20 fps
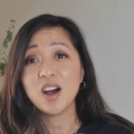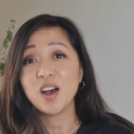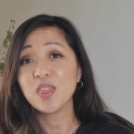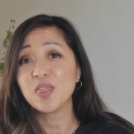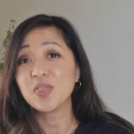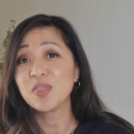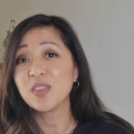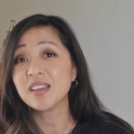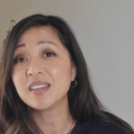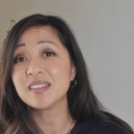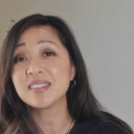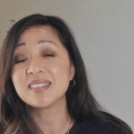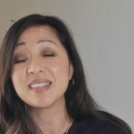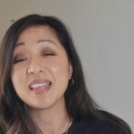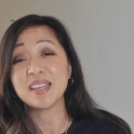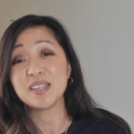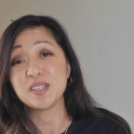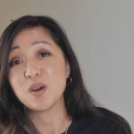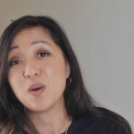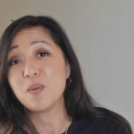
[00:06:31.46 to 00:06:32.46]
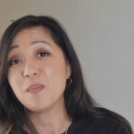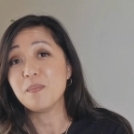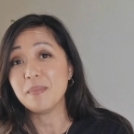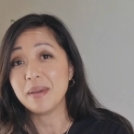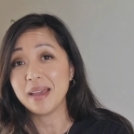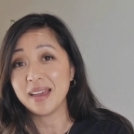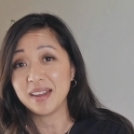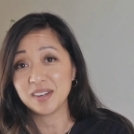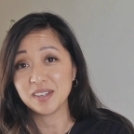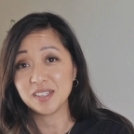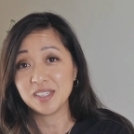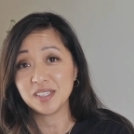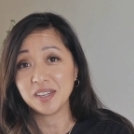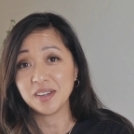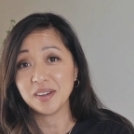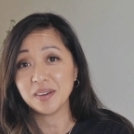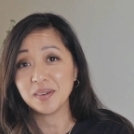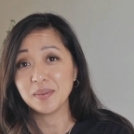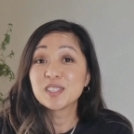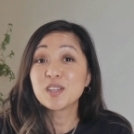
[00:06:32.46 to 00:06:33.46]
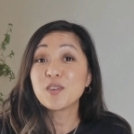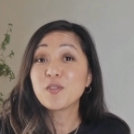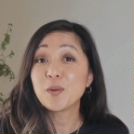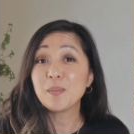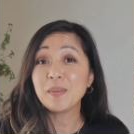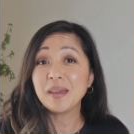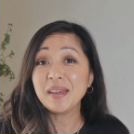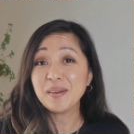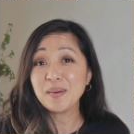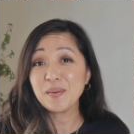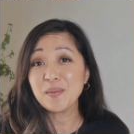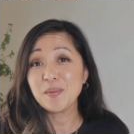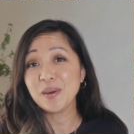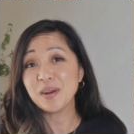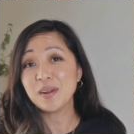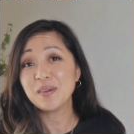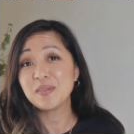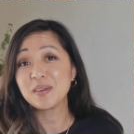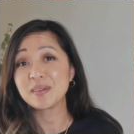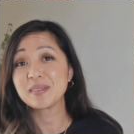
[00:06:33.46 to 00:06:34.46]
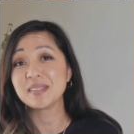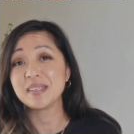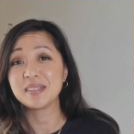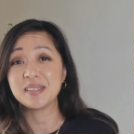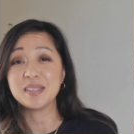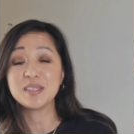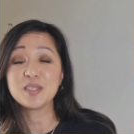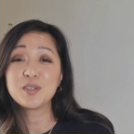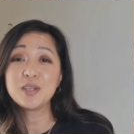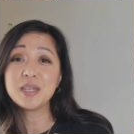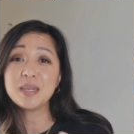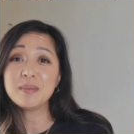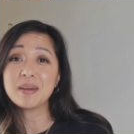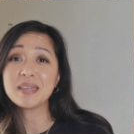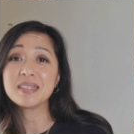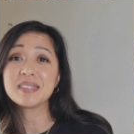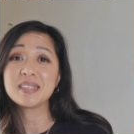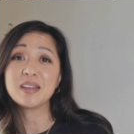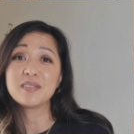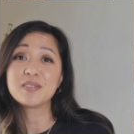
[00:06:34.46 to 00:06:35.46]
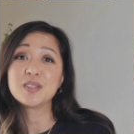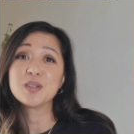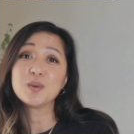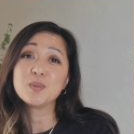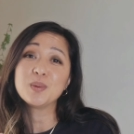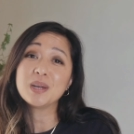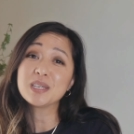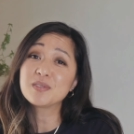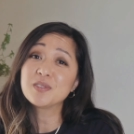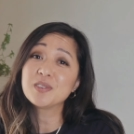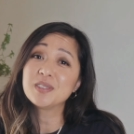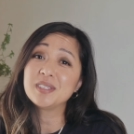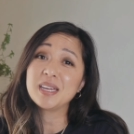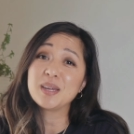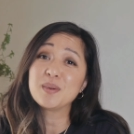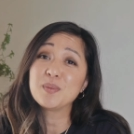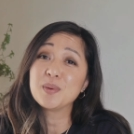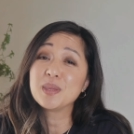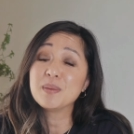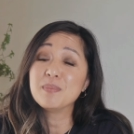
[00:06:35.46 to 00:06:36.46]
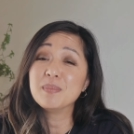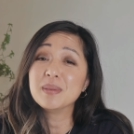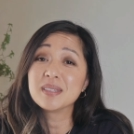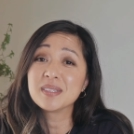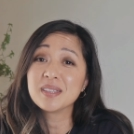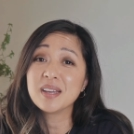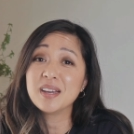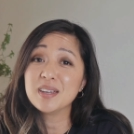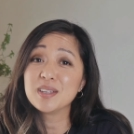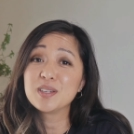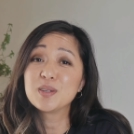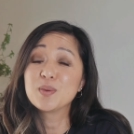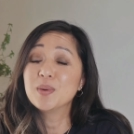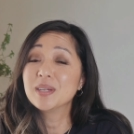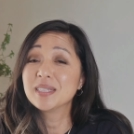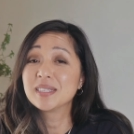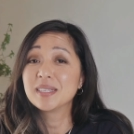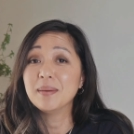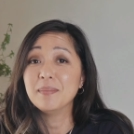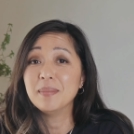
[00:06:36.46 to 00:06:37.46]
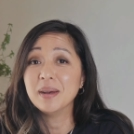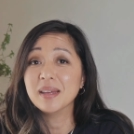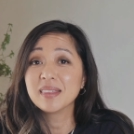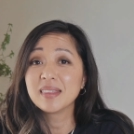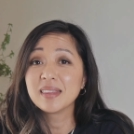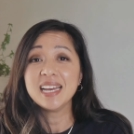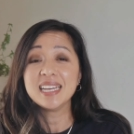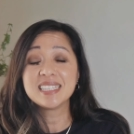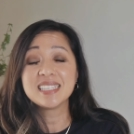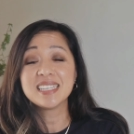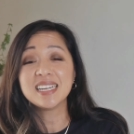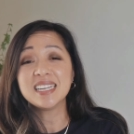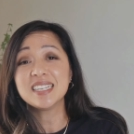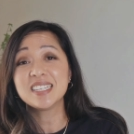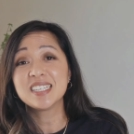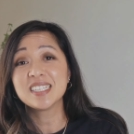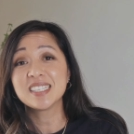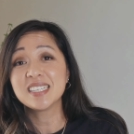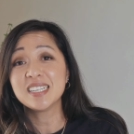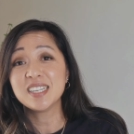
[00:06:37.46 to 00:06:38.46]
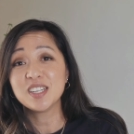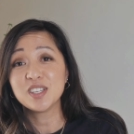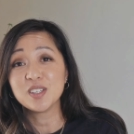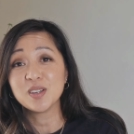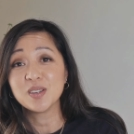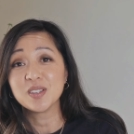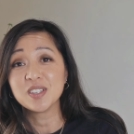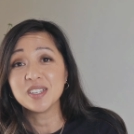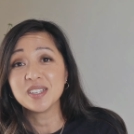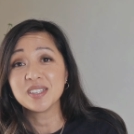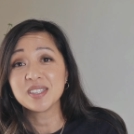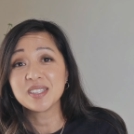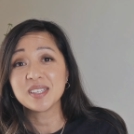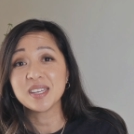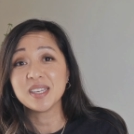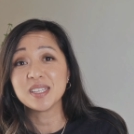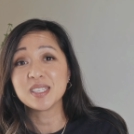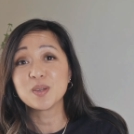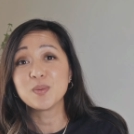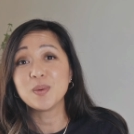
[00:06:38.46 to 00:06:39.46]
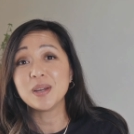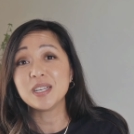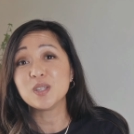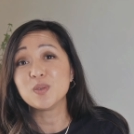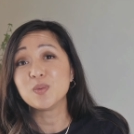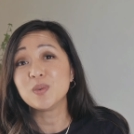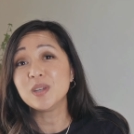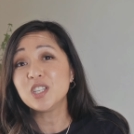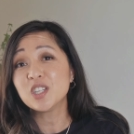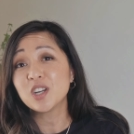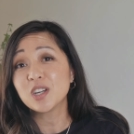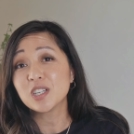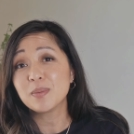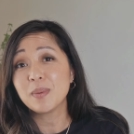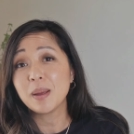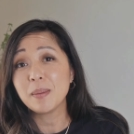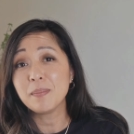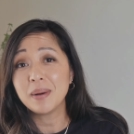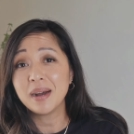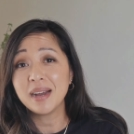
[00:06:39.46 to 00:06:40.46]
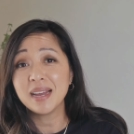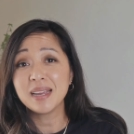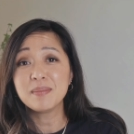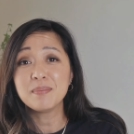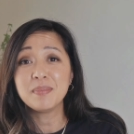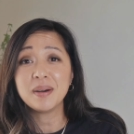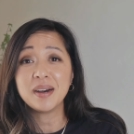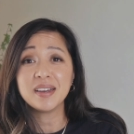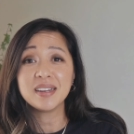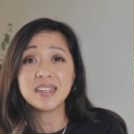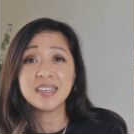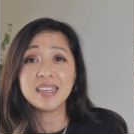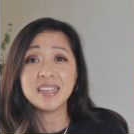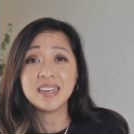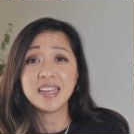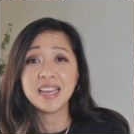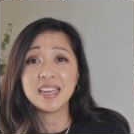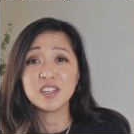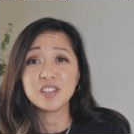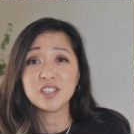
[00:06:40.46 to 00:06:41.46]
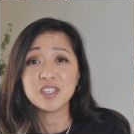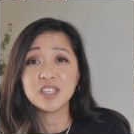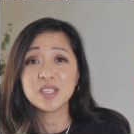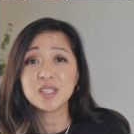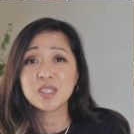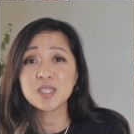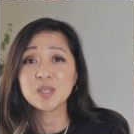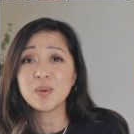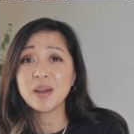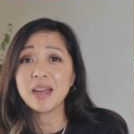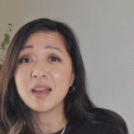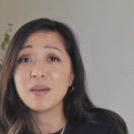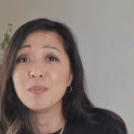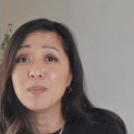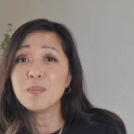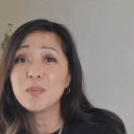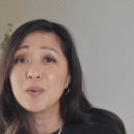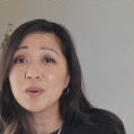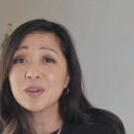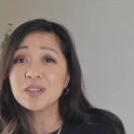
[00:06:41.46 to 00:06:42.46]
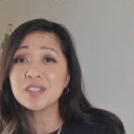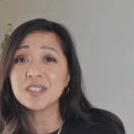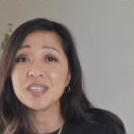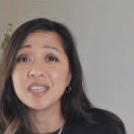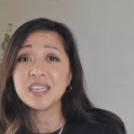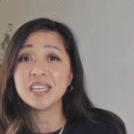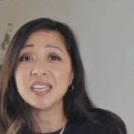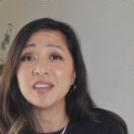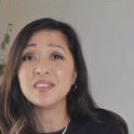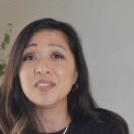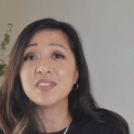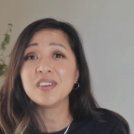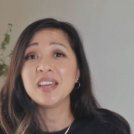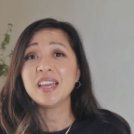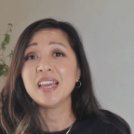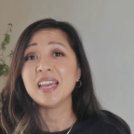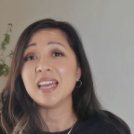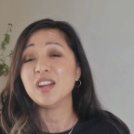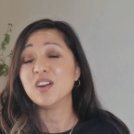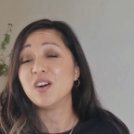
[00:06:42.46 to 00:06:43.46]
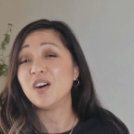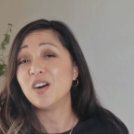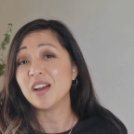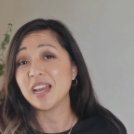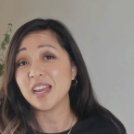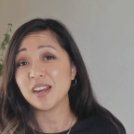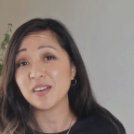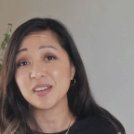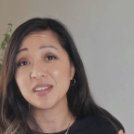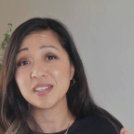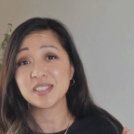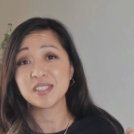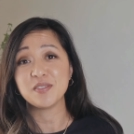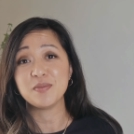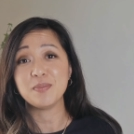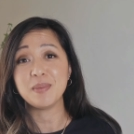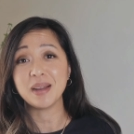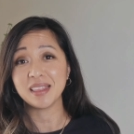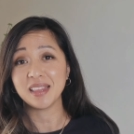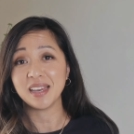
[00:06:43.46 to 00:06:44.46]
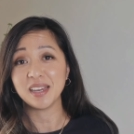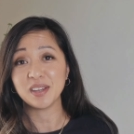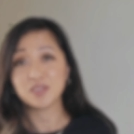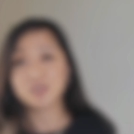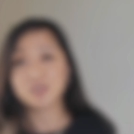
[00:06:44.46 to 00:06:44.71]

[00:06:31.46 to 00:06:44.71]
on things that don't matter to you. So for me, one of those things is treating myself to a restful day with a massage once a month. It's not just an indulgence, it's a way to recharge my mind, body, and energy so I have more to give in all areas of my life.